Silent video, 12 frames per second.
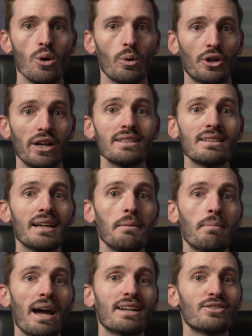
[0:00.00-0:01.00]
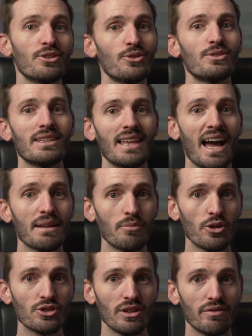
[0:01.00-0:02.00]
We're going to come back to using the add
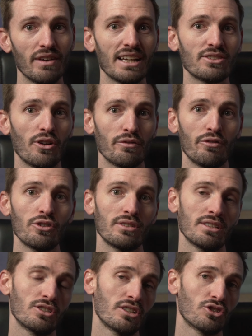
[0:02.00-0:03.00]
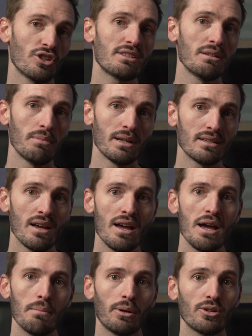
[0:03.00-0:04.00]
motion effect on footage in just a bit
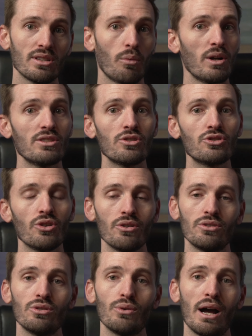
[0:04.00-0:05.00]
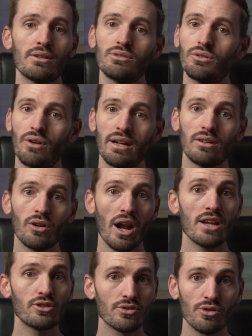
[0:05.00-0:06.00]
because I want to show you how to create
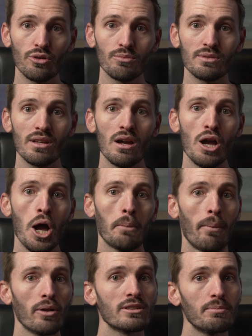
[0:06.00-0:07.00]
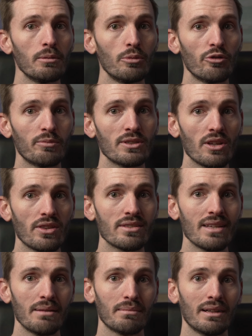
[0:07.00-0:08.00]
crash zooms, multiple movements on the
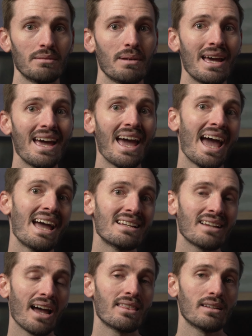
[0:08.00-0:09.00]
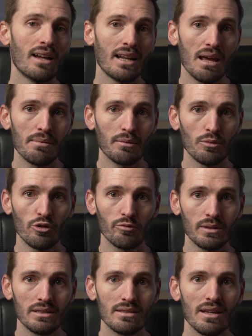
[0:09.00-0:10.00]
same clip, and other dynamic
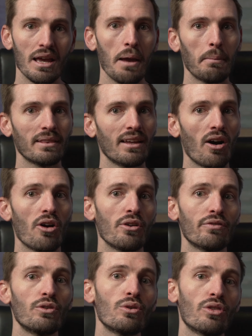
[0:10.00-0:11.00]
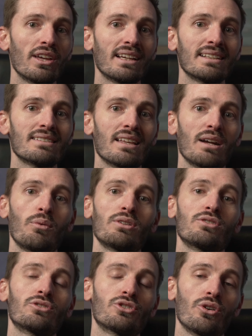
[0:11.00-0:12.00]
movements. But there are a few things that I
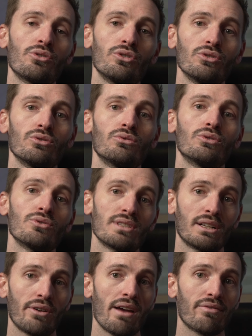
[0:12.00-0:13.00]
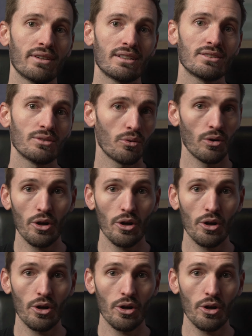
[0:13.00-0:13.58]
want to show you using graphics or